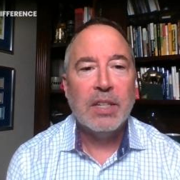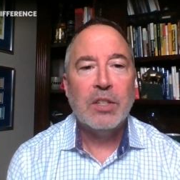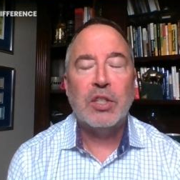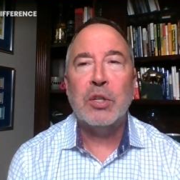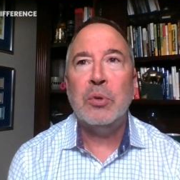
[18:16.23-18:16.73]

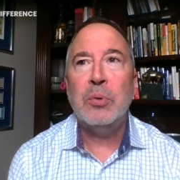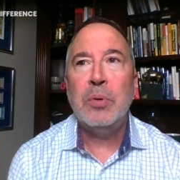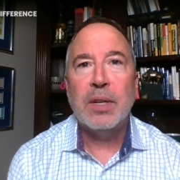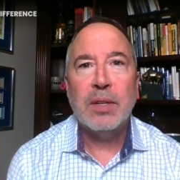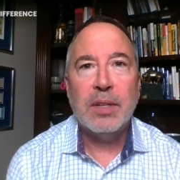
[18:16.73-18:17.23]
to,
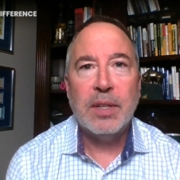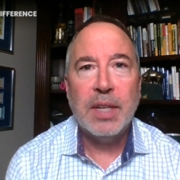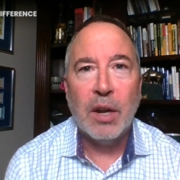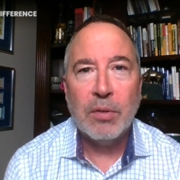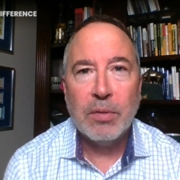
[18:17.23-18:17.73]
you
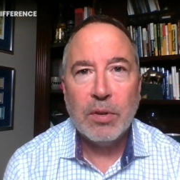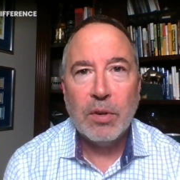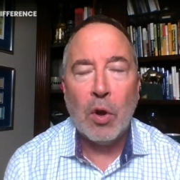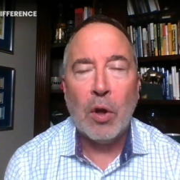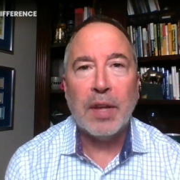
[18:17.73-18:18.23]
know,
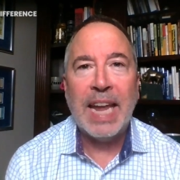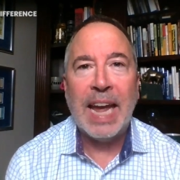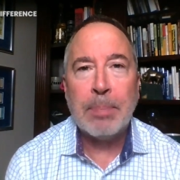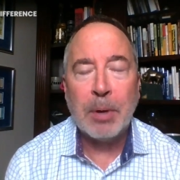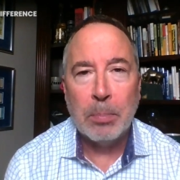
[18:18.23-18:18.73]
call the
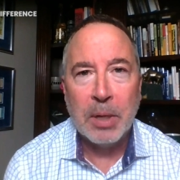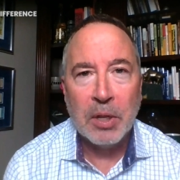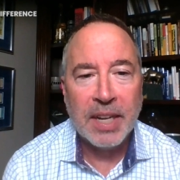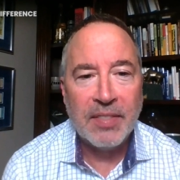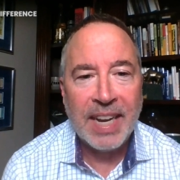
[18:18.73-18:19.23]
Capitol
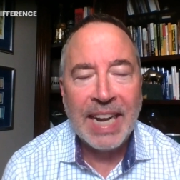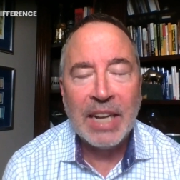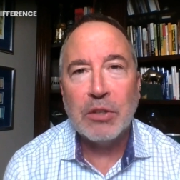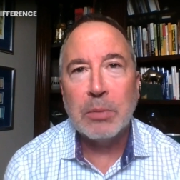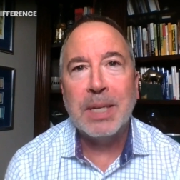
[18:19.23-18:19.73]
building that
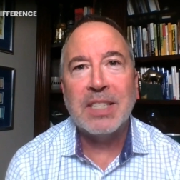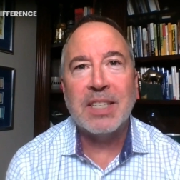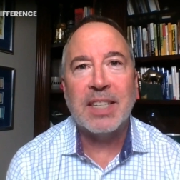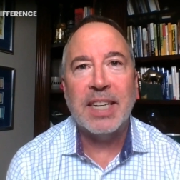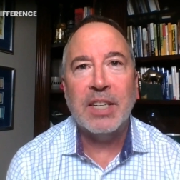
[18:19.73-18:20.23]
handles
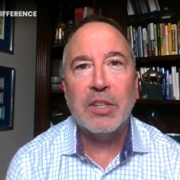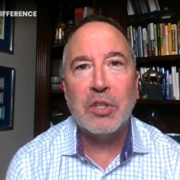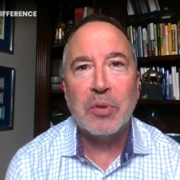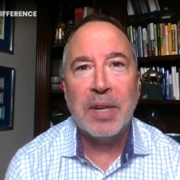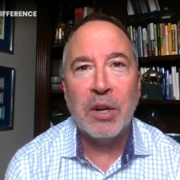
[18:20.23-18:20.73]
business and
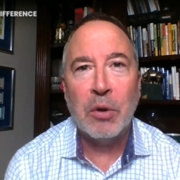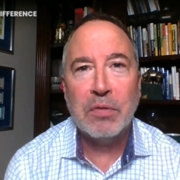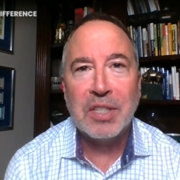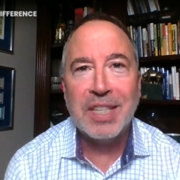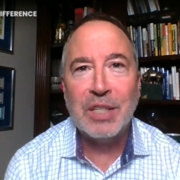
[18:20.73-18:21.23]
industry and
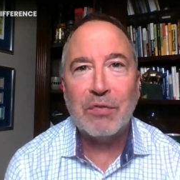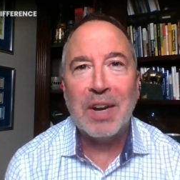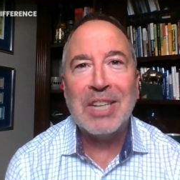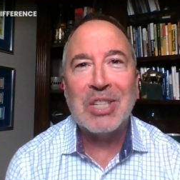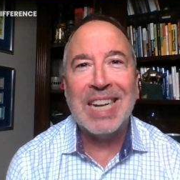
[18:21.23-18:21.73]
oversees
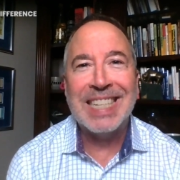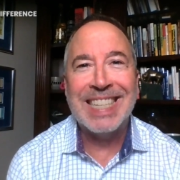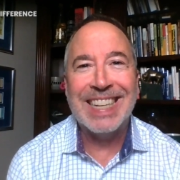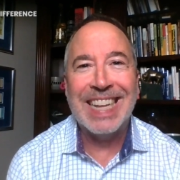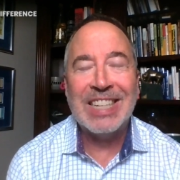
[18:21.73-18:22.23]

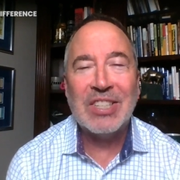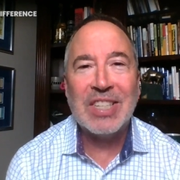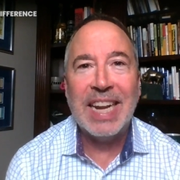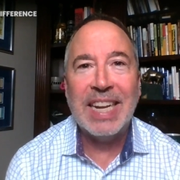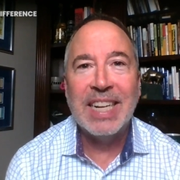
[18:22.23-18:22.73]
franchising in that
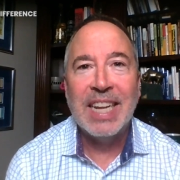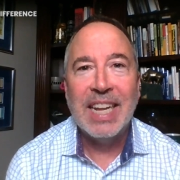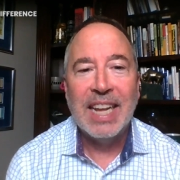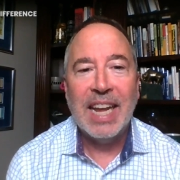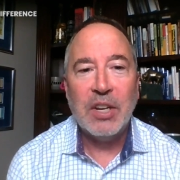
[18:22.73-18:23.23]
state,
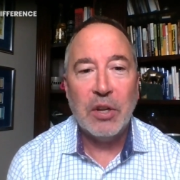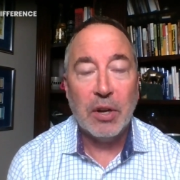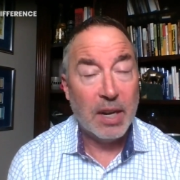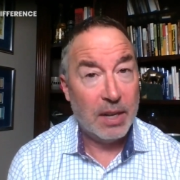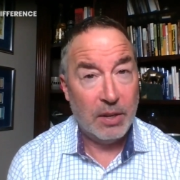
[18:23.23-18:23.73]
and you're
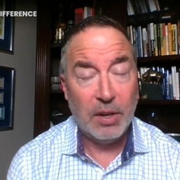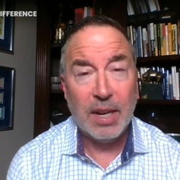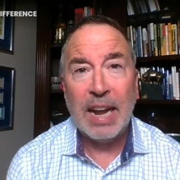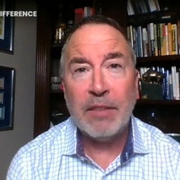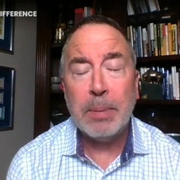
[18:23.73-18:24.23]
gonna you're
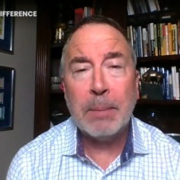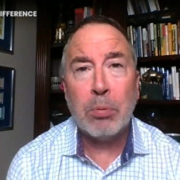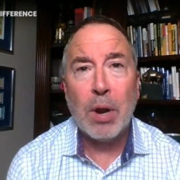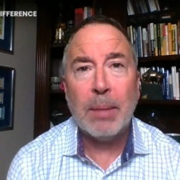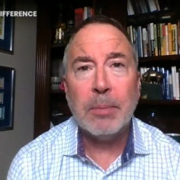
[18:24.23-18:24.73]
gonna have a big
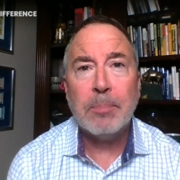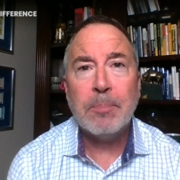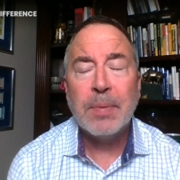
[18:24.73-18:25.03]
problem.